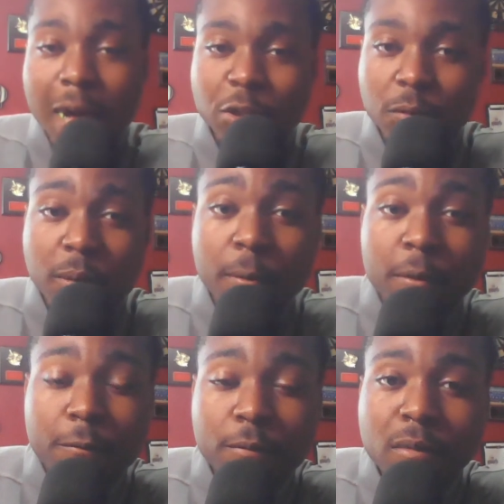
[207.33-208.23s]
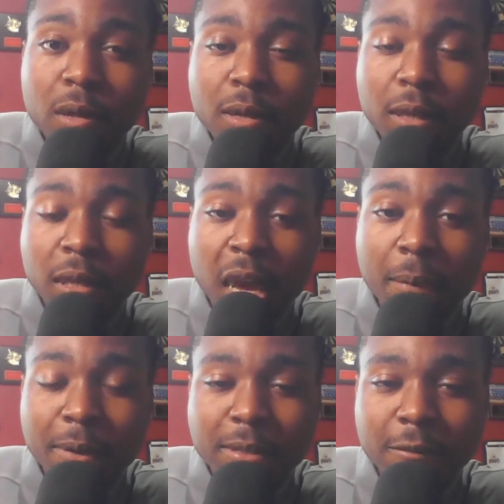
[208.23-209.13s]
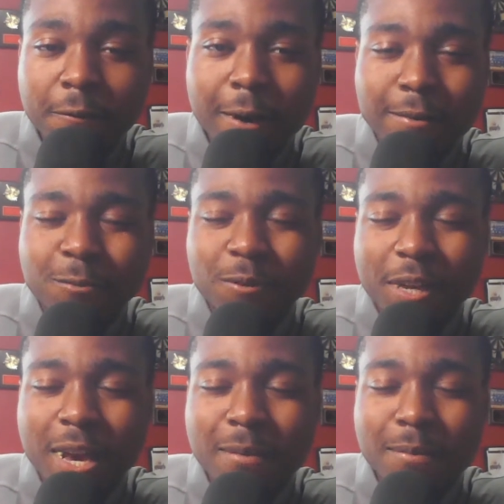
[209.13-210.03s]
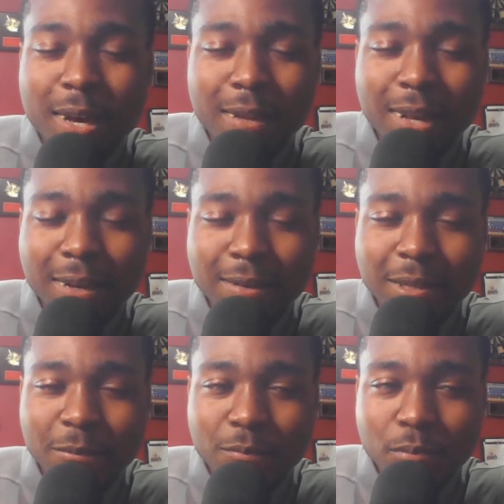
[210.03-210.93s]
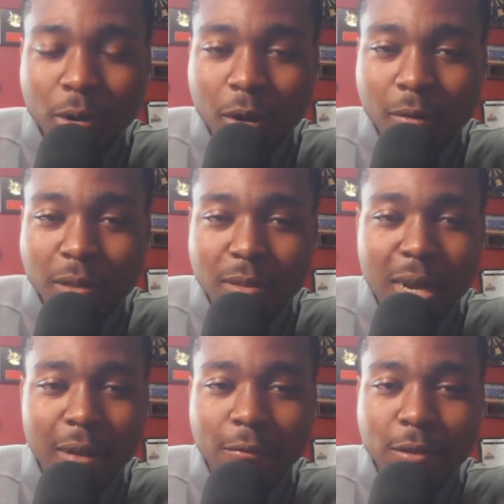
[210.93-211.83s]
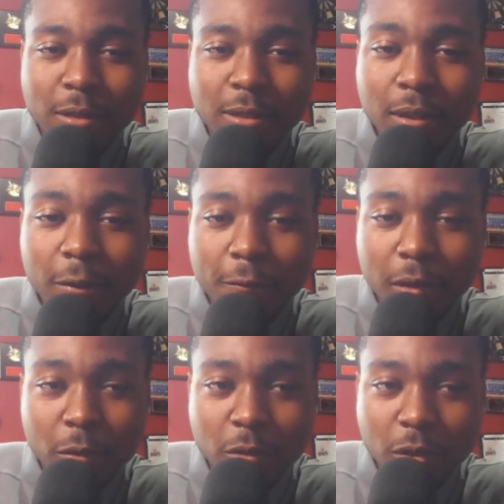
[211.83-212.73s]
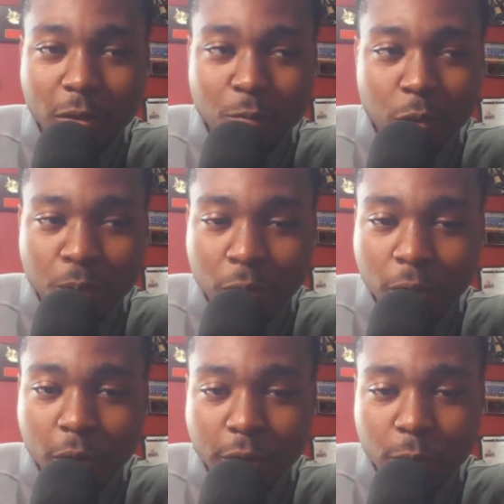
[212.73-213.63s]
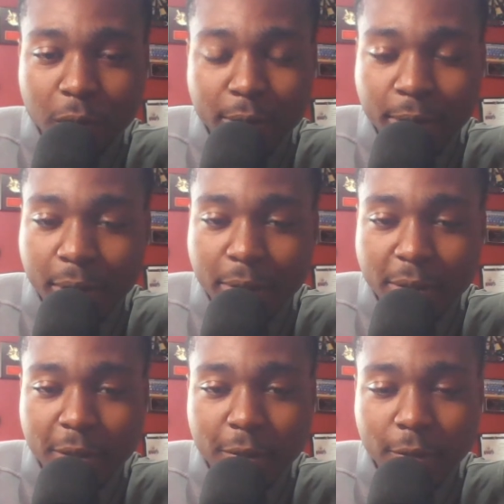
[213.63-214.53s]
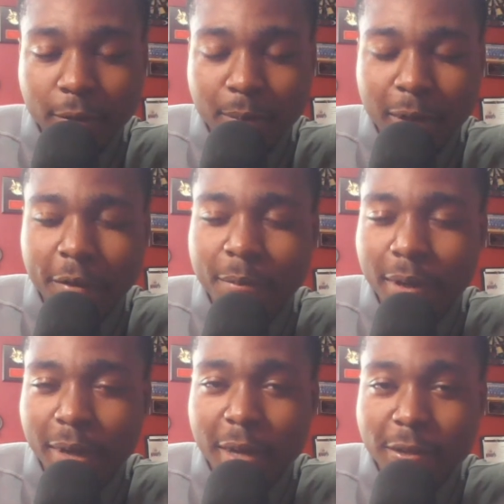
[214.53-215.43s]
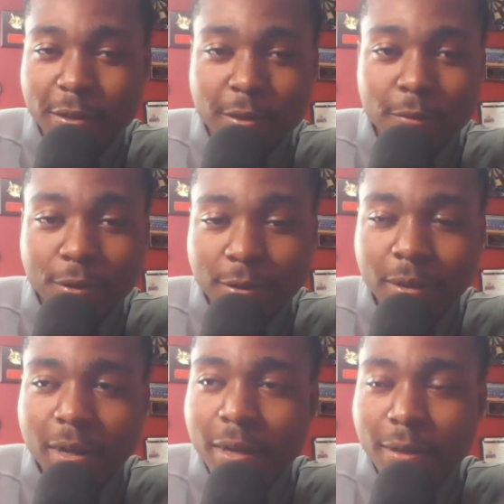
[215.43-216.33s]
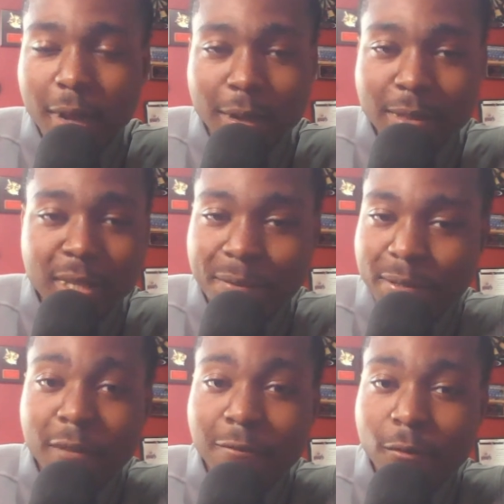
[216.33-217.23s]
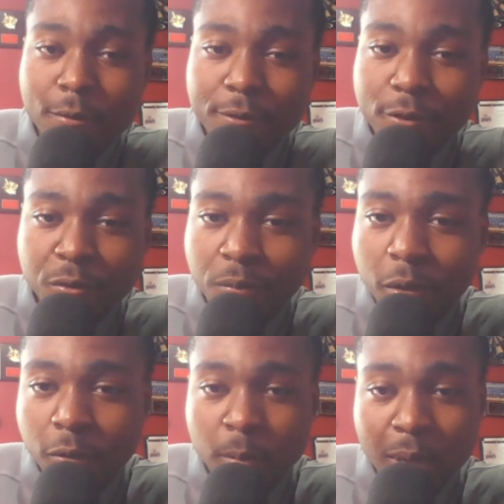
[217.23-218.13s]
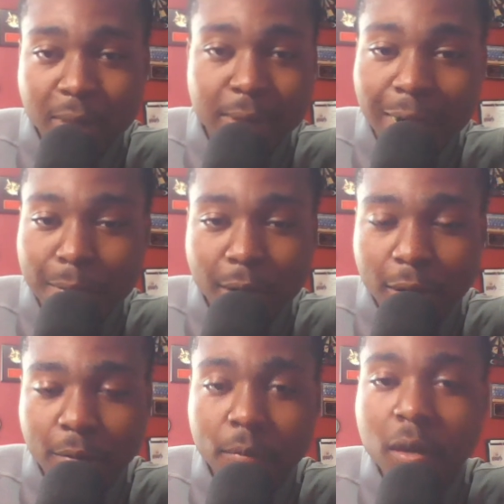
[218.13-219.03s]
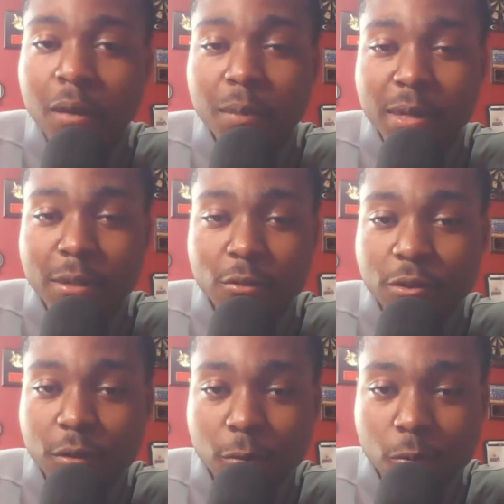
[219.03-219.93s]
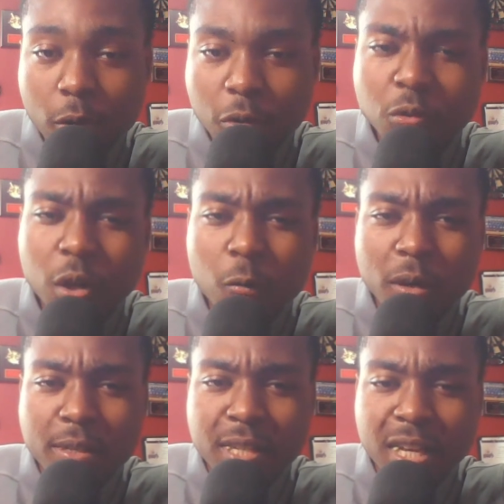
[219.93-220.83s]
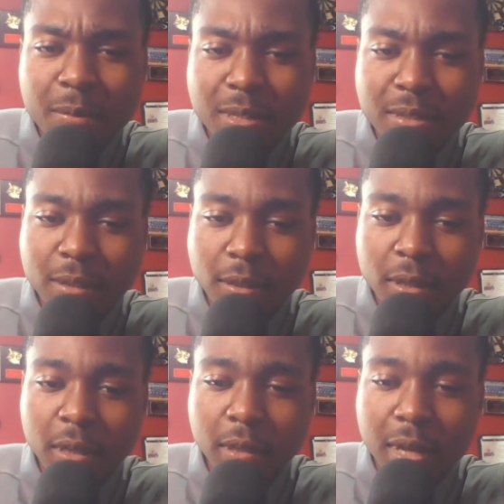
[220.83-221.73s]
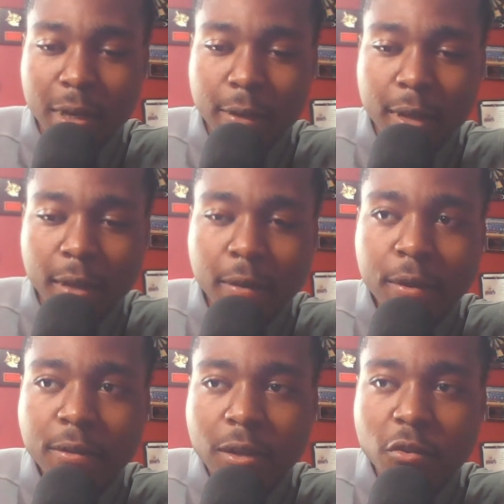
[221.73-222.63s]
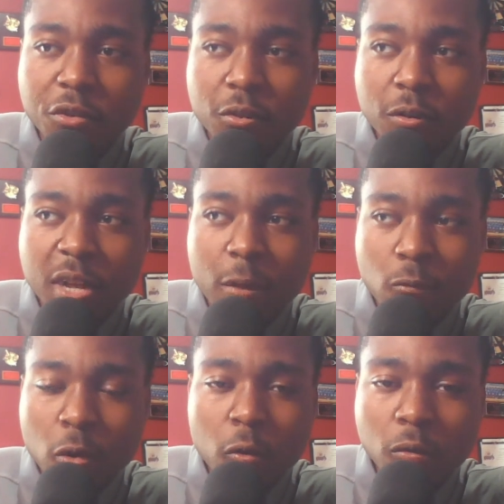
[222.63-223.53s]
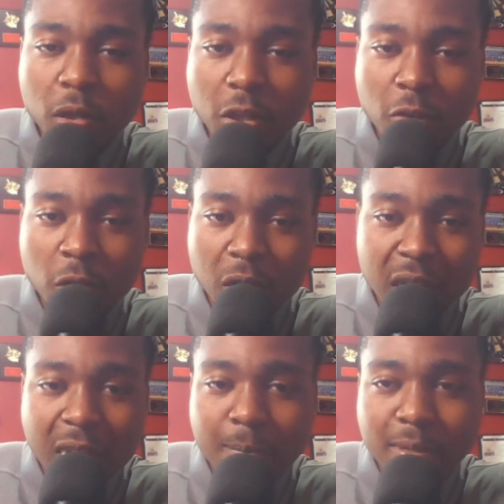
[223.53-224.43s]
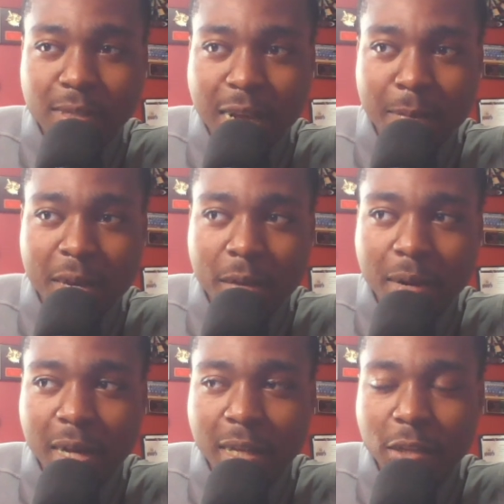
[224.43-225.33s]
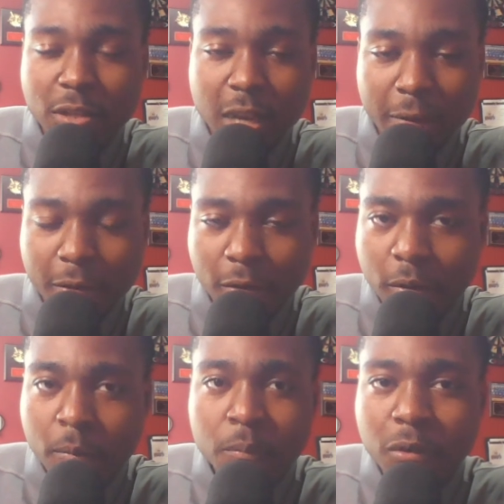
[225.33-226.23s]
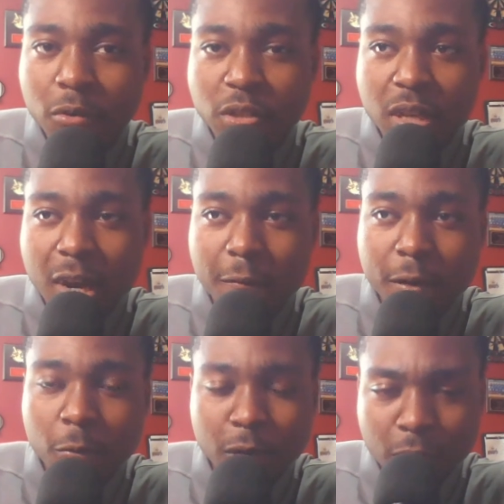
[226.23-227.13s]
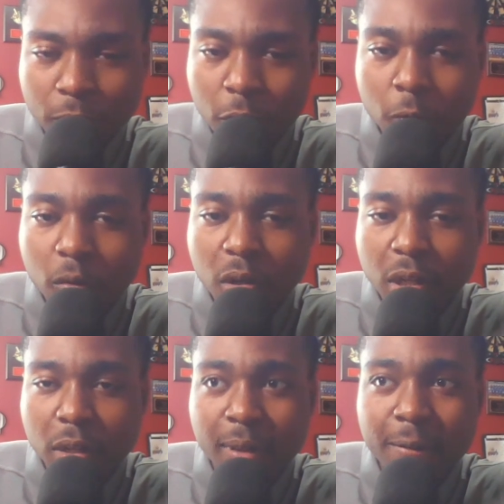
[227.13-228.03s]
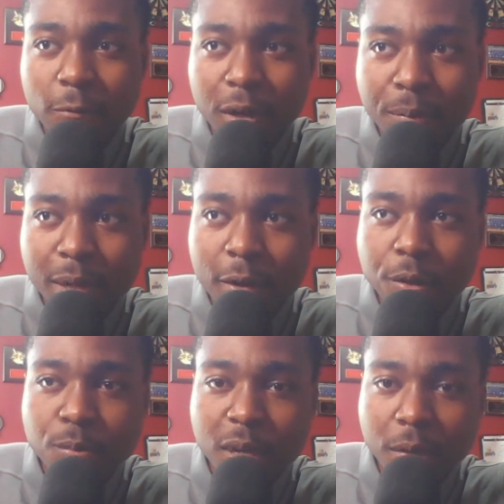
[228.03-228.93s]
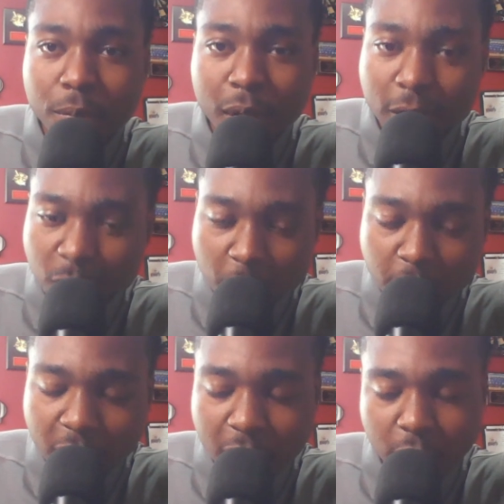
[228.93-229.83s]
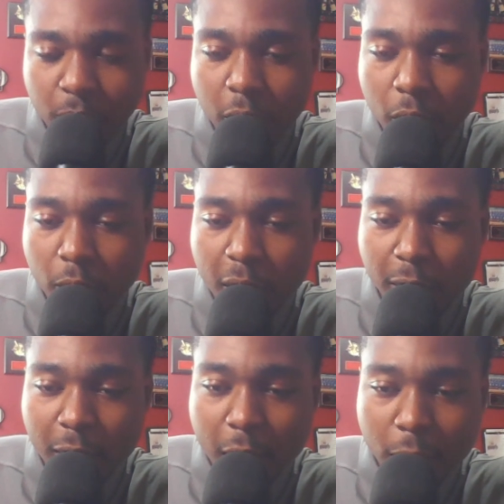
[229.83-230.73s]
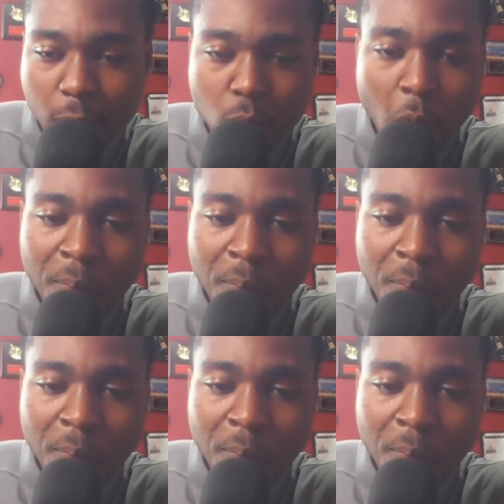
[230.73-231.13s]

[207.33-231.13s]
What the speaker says: actually remember the game against the Falcons where Cam had, like, he broke all these tackles and stuff, and he just bulldozed his way into the end zone. I'm like, oh my gosh, this dude is, yeah, this team is definitely going to the Super Bowl. Nobody's stopping them because they're just on a roll. You know when a team is good, like, and they're just on that roll, and you know they can't be stopped by anybody. They just have they're just confident in what they're doing, and they have great players making plays on both sides of the ball. Like, the